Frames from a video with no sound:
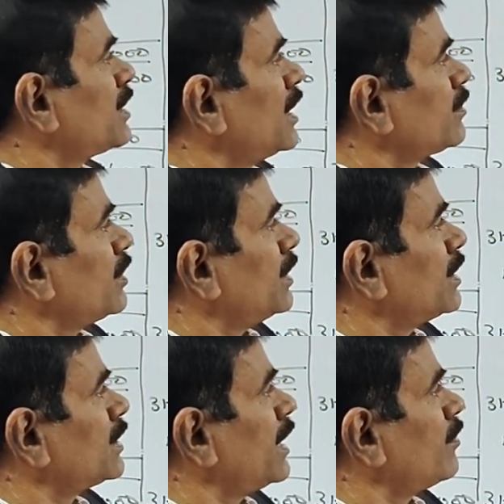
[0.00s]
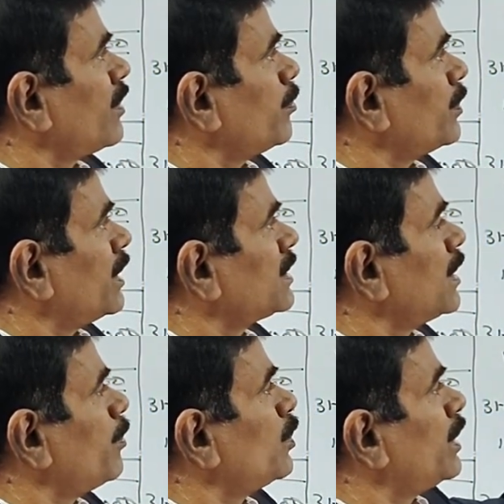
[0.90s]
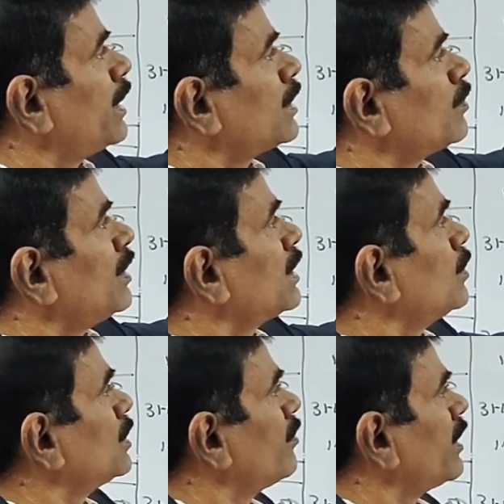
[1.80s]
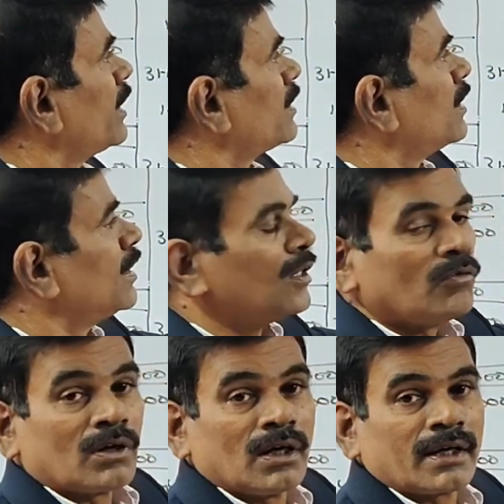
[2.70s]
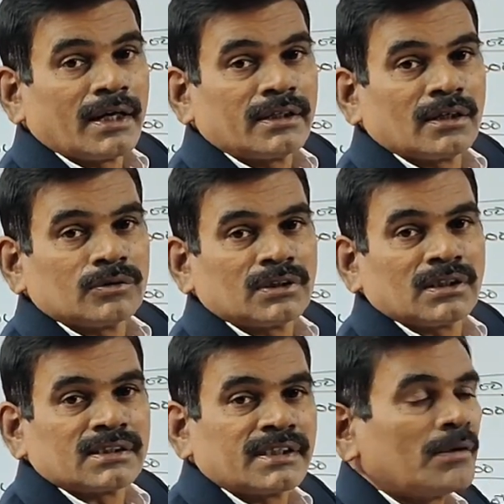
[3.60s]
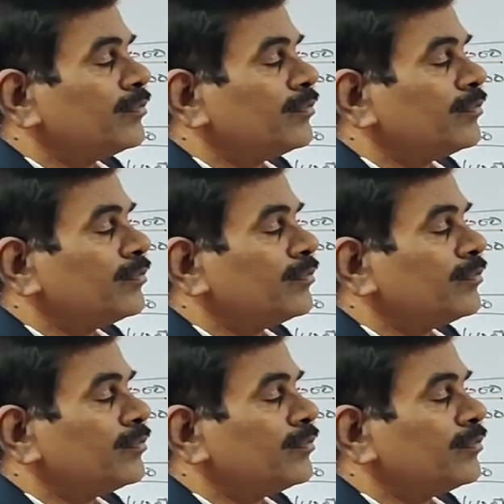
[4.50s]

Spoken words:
same is transferred this side. From this amount deduct 12,000, we get 1,08,000. The